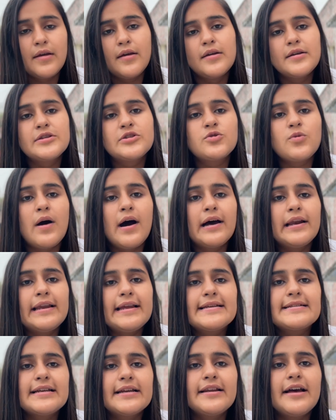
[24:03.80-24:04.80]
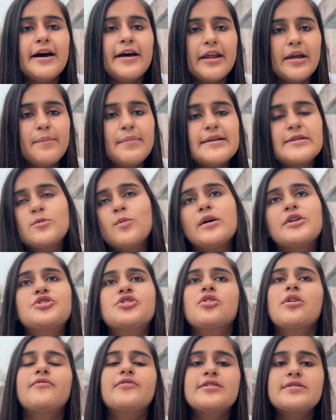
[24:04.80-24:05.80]
Swahilis and Arabis
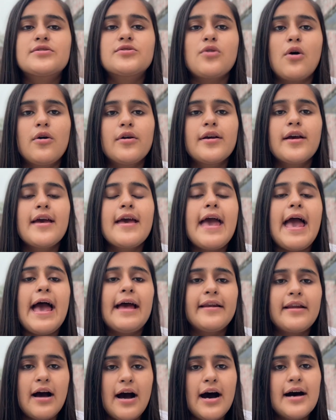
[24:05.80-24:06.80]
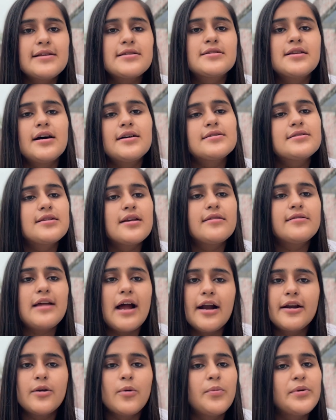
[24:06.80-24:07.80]
version of this song, and asked us
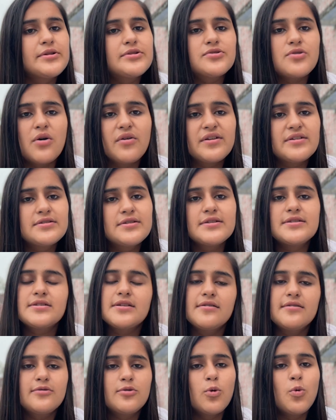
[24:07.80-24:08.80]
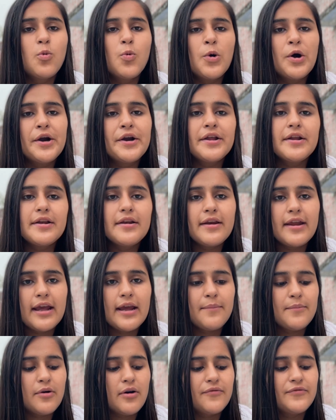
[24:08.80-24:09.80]
that which song is this, 2-word
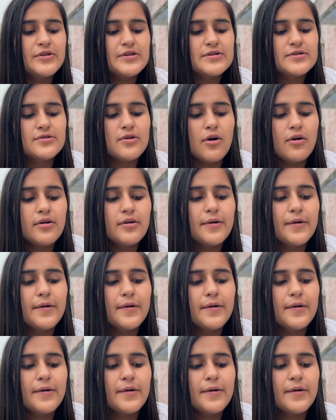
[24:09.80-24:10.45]
name of this song.